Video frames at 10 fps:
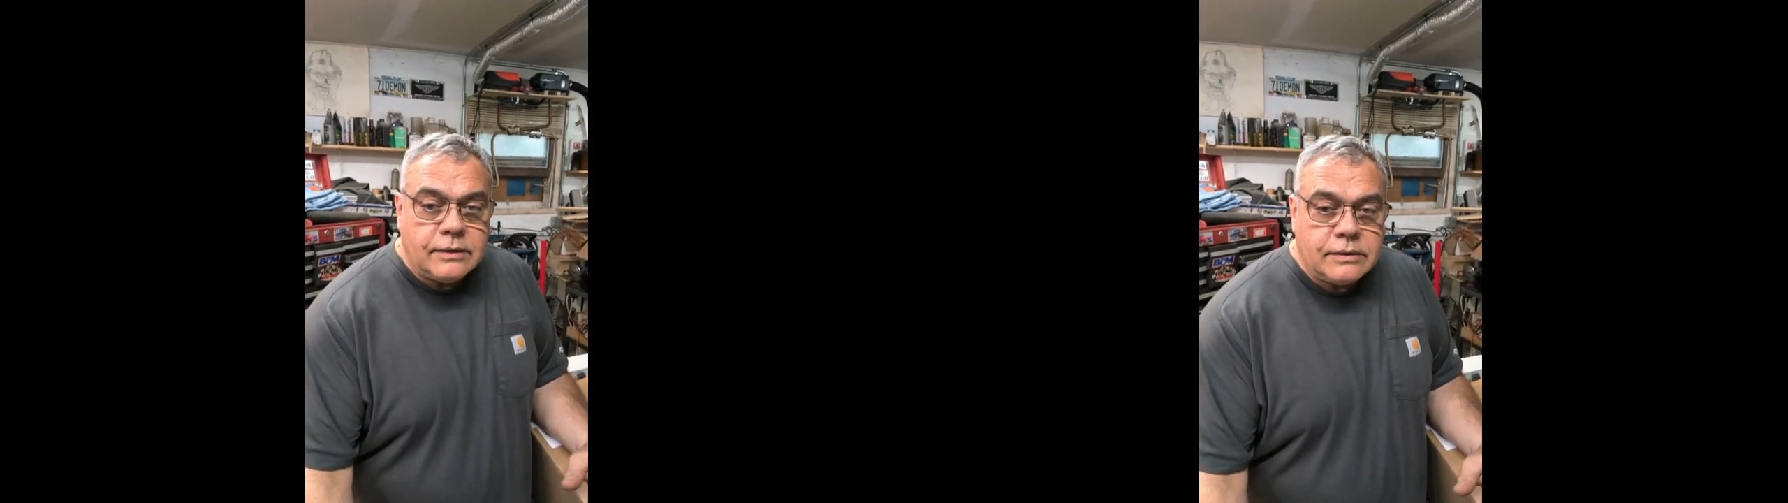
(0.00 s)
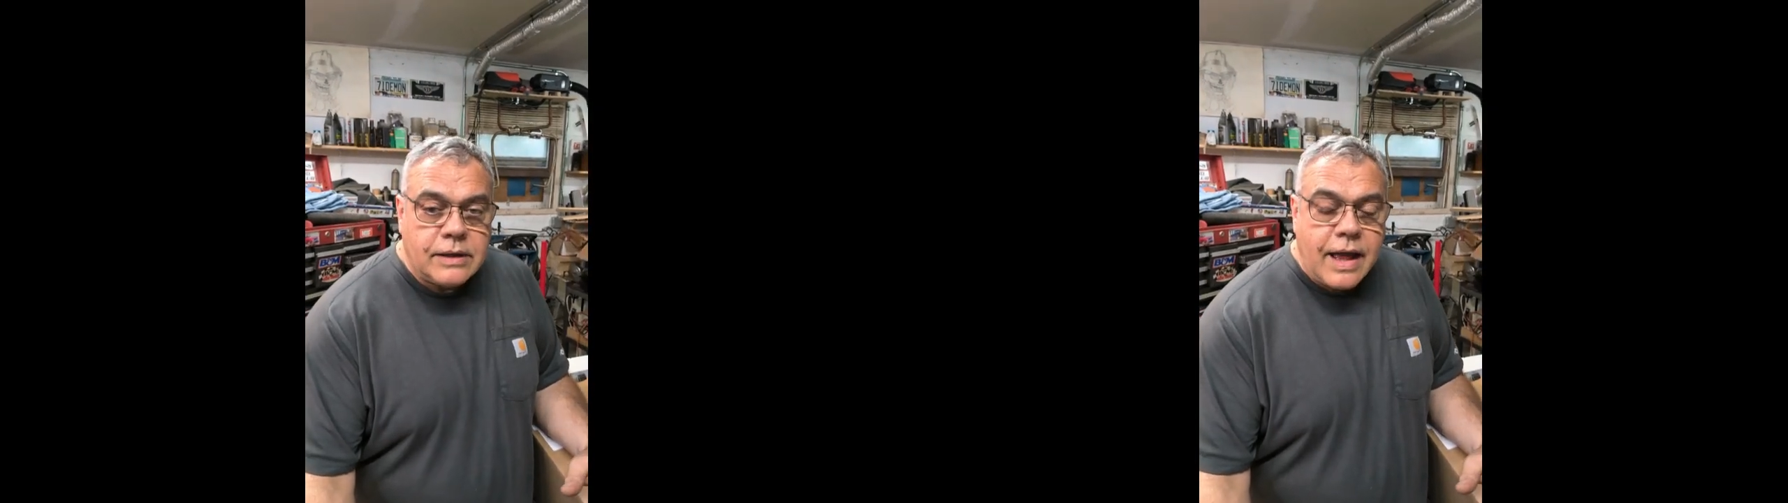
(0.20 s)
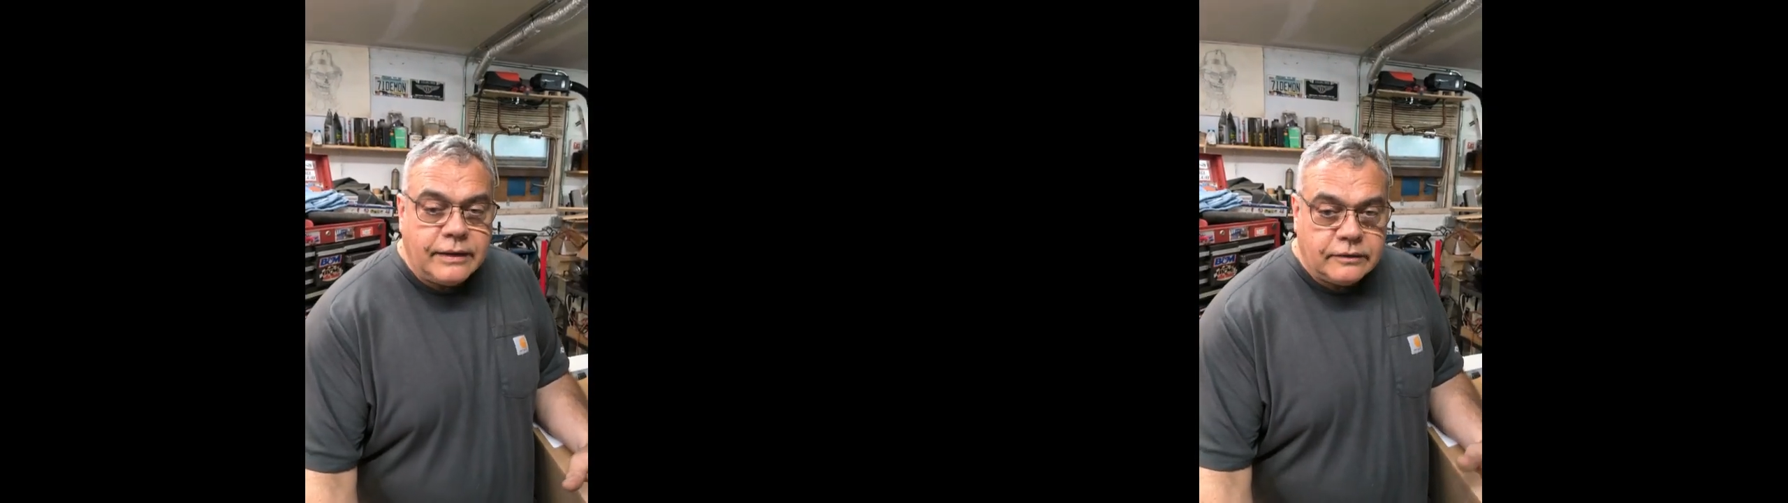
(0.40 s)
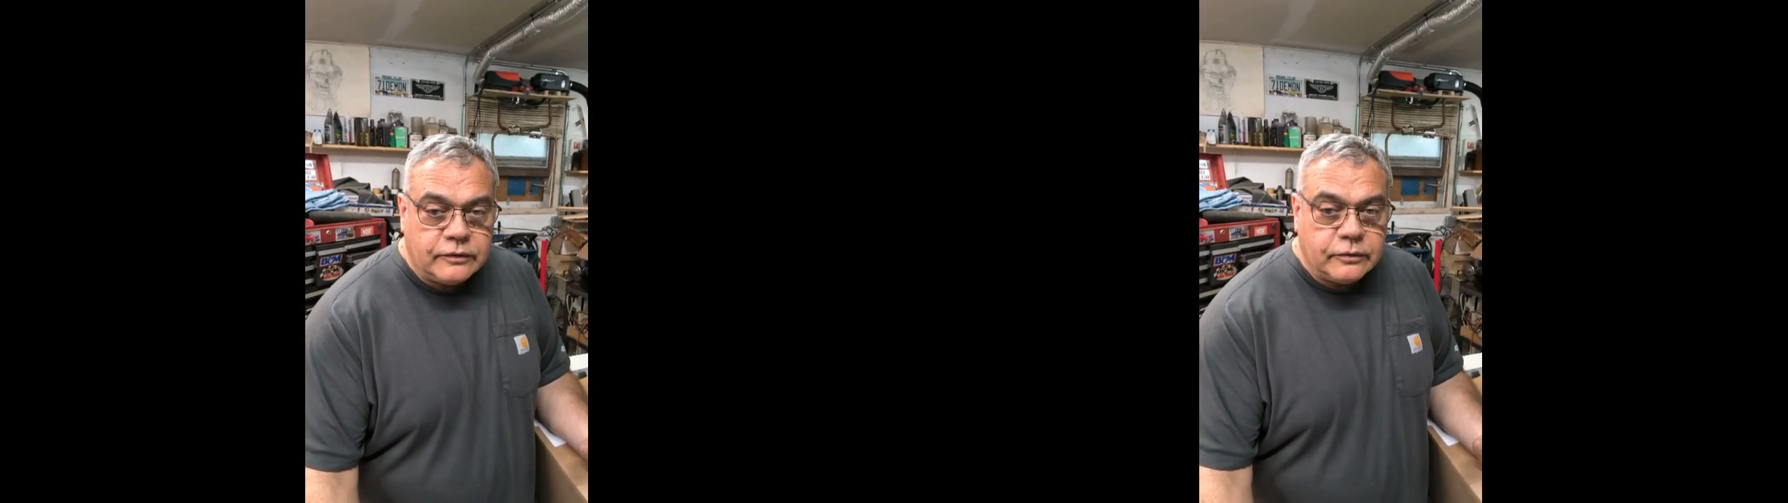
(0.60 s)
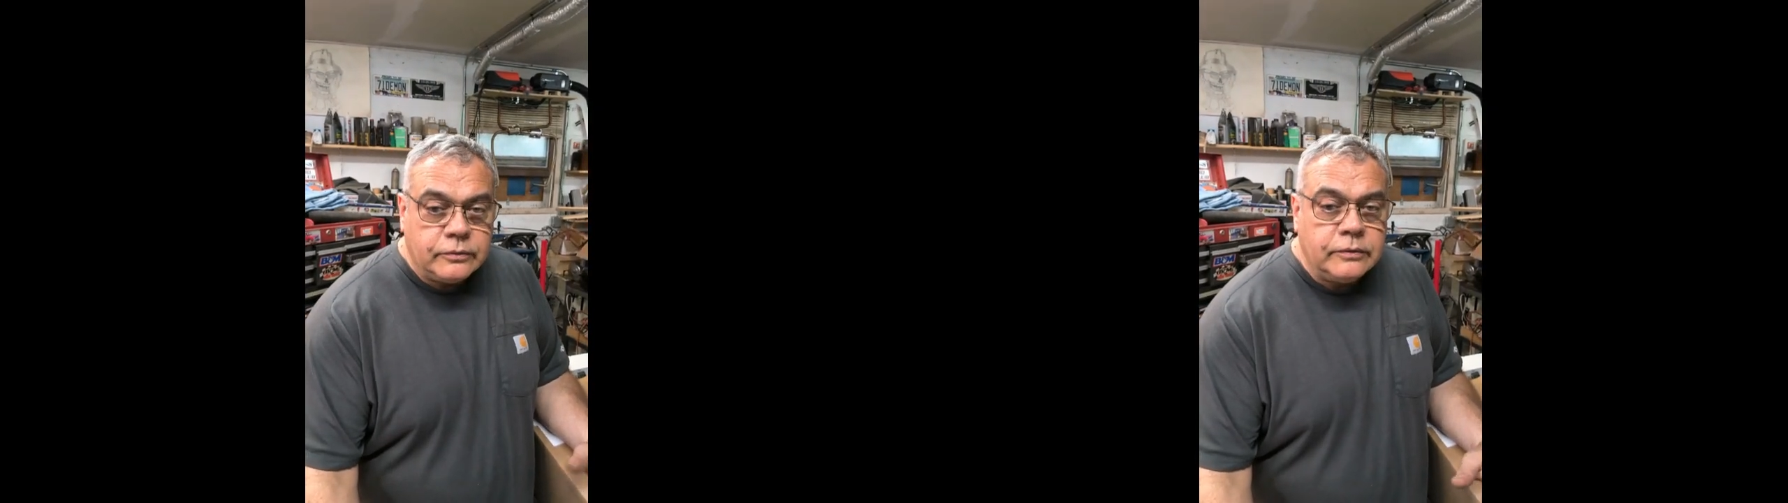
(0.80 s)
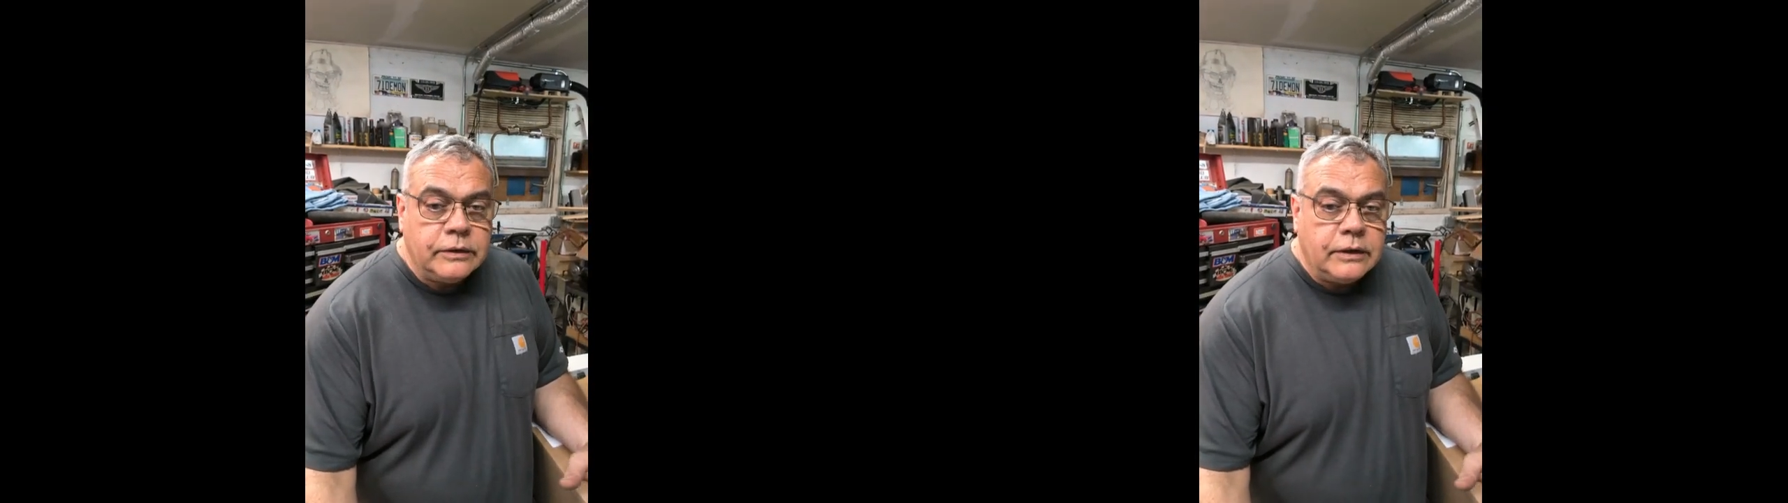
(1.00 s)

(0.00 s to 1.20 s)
line to,